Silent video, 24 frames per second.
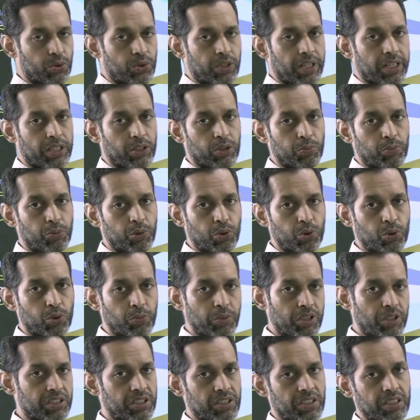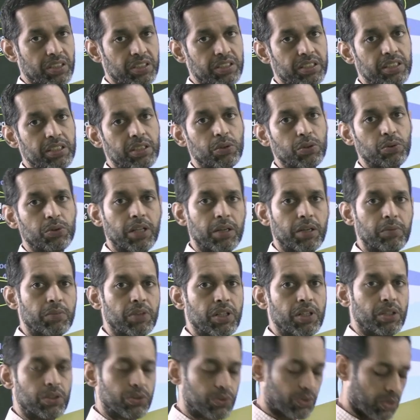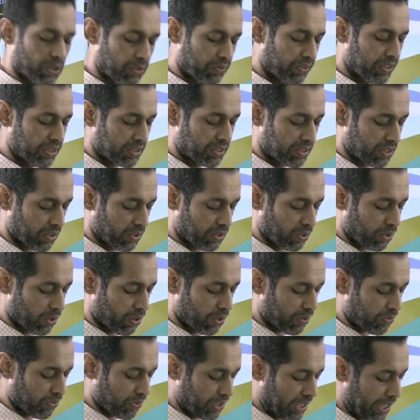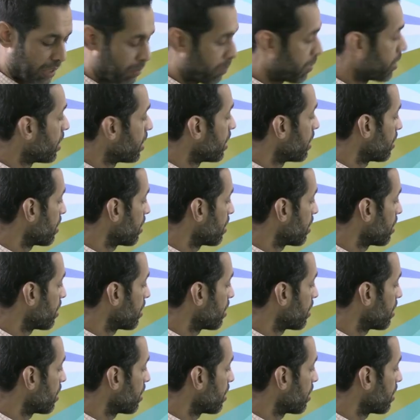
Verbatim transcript: You're trying to put too much energy into them. You are wasting a lot of time.